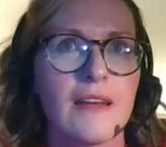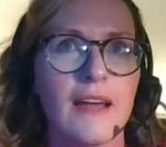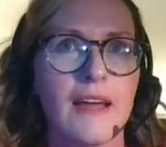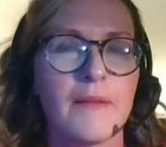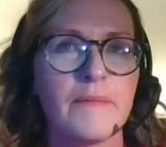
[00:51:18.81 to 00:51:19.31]

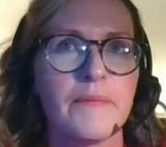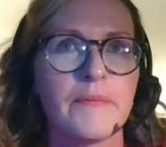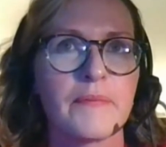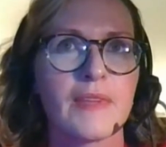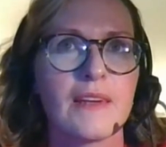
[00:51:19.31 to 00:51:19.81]

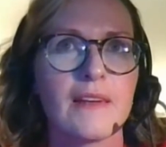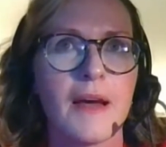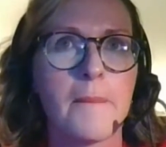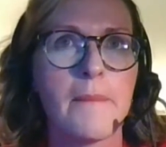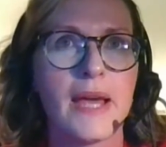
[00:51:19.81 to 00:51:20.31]
um,
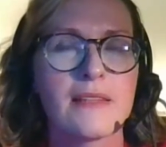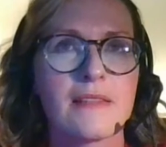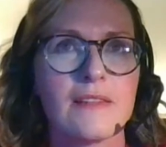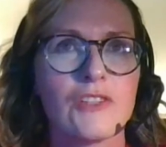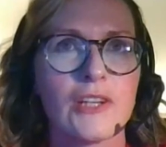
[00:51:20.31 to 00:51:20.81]
a
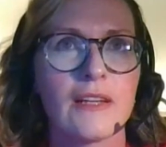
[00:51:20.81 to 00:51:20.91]
message.